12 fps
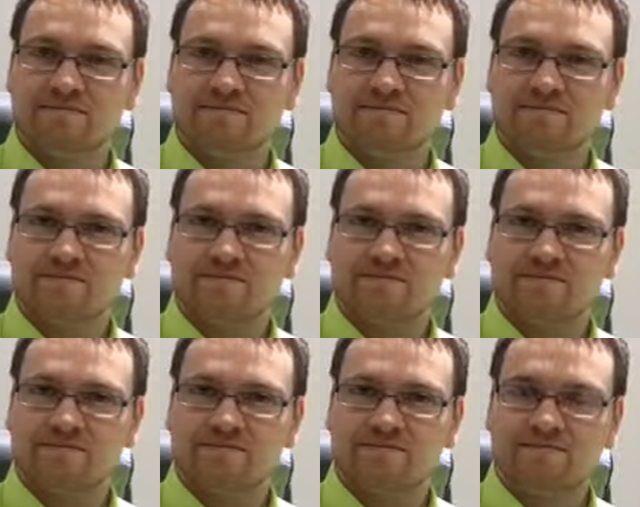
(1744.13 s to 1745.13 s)

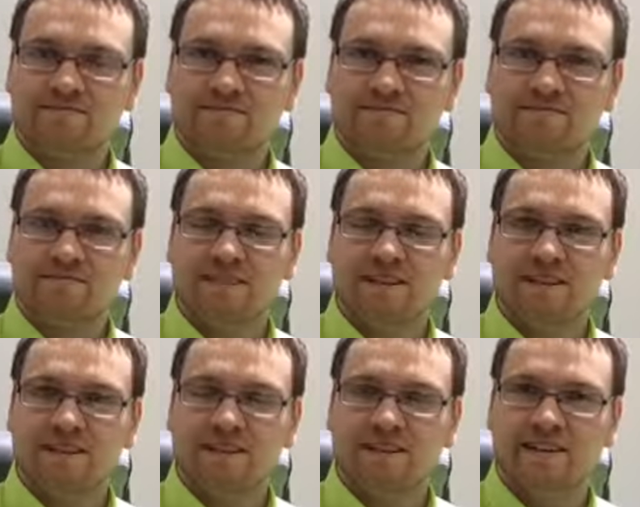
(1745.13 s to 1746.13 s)

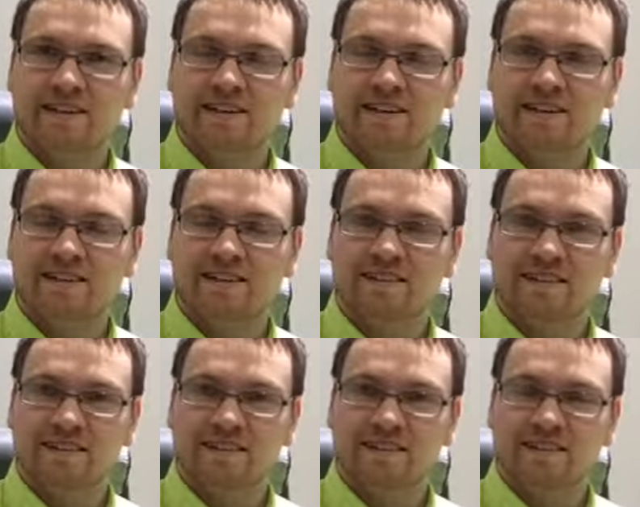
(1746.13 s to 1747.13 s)

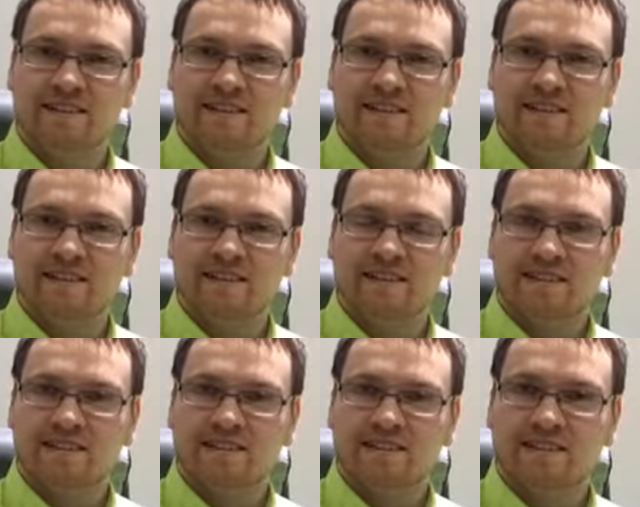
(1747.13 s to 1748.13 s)

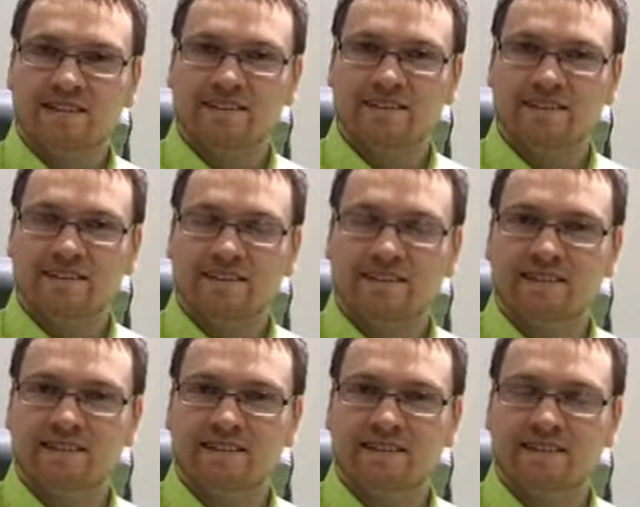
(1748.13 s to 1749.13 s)

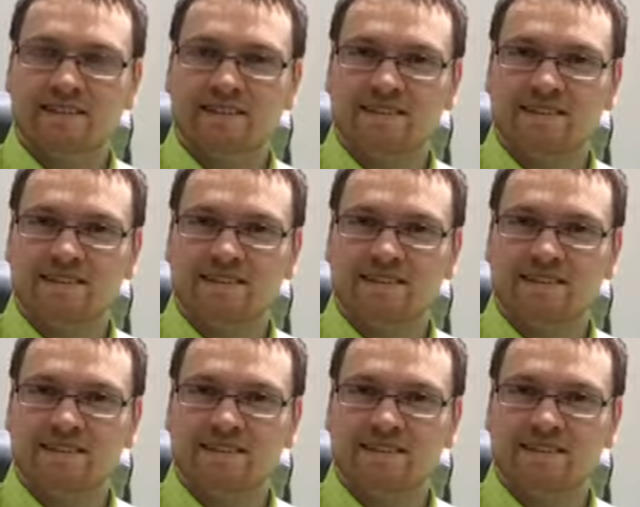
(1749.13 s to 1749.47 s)
No words are spoken by the person on screen.